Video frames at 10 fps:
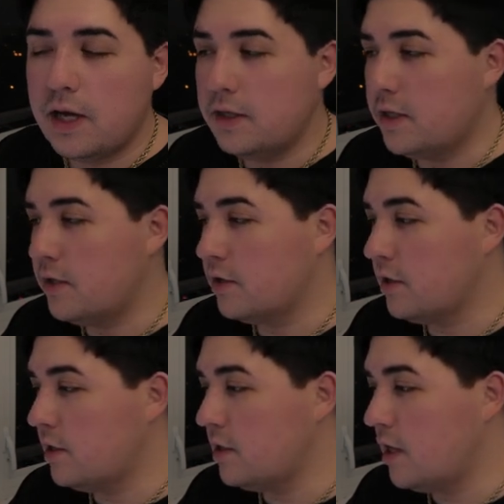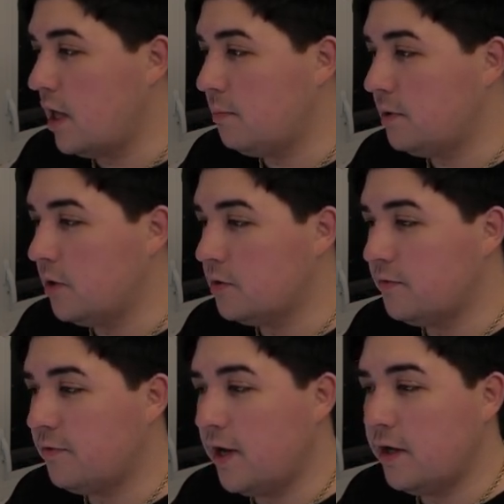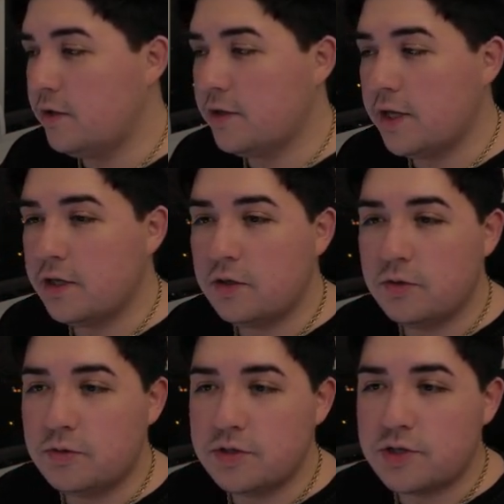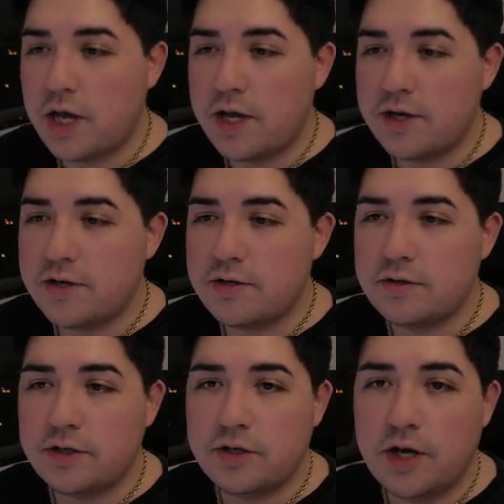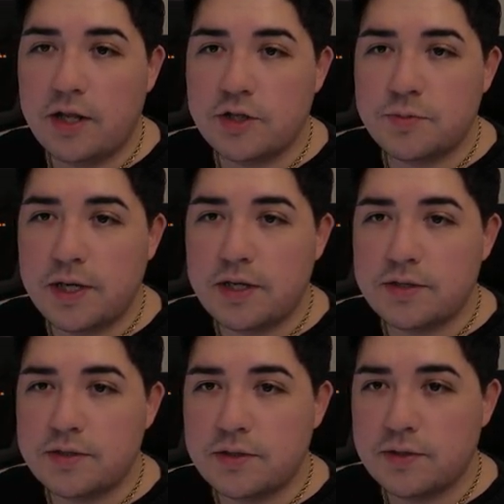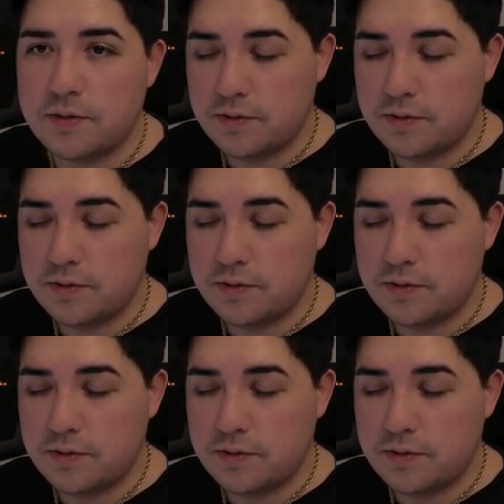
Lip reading: And then you're going to upload the file that you desire, your knowledge base,